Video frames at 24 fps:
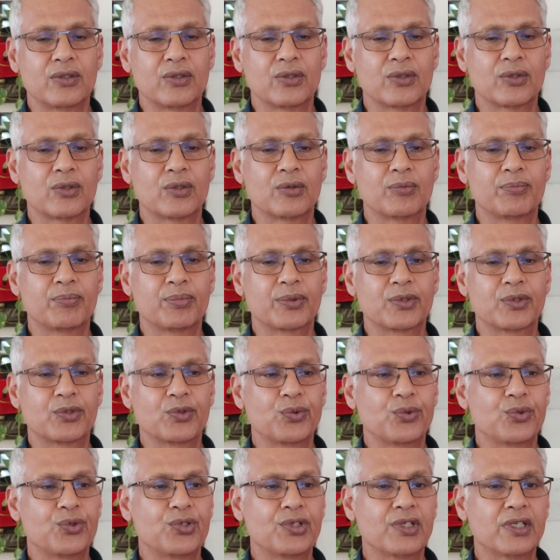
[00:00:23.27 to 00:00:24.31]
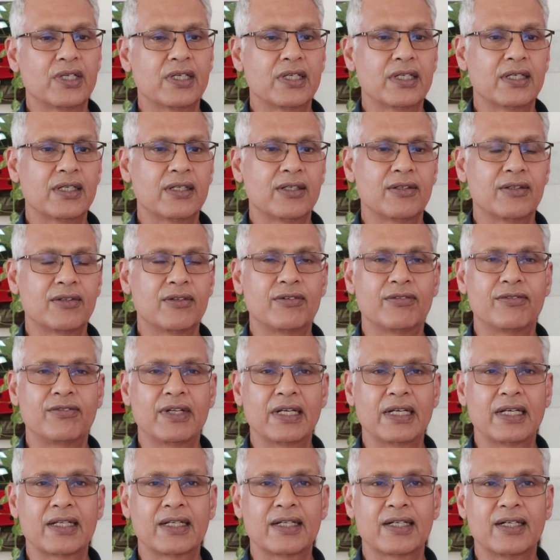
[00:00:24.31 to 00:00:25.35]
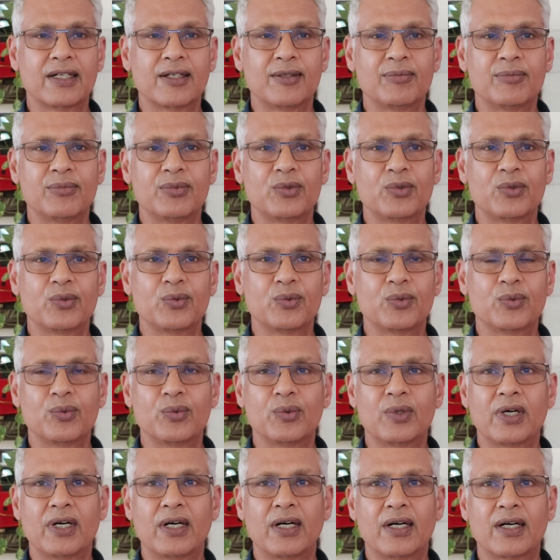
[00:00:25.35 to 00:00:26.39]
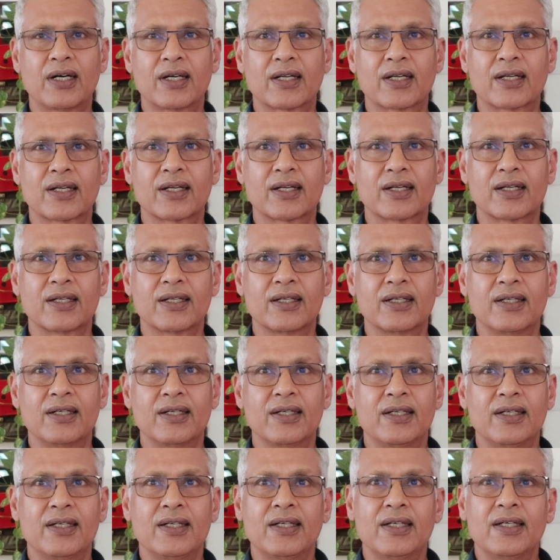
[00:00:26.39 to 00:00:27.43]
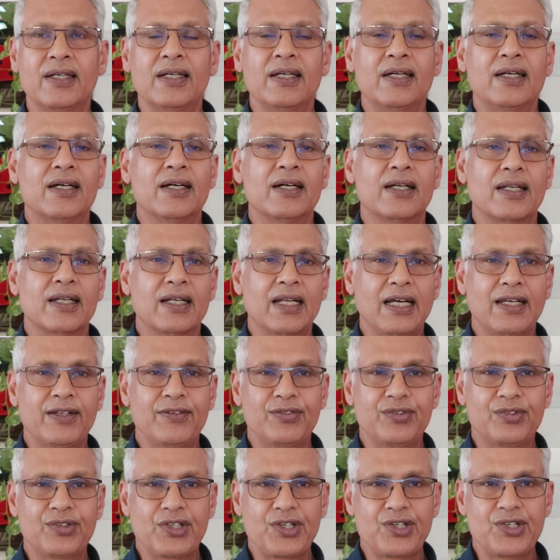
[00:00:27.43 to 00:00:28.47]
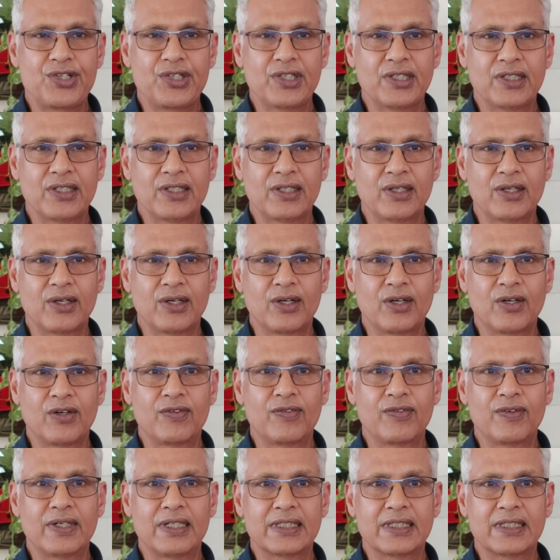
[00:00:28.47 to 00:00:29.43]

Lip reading: So, Pratyusha, welcome to our live session of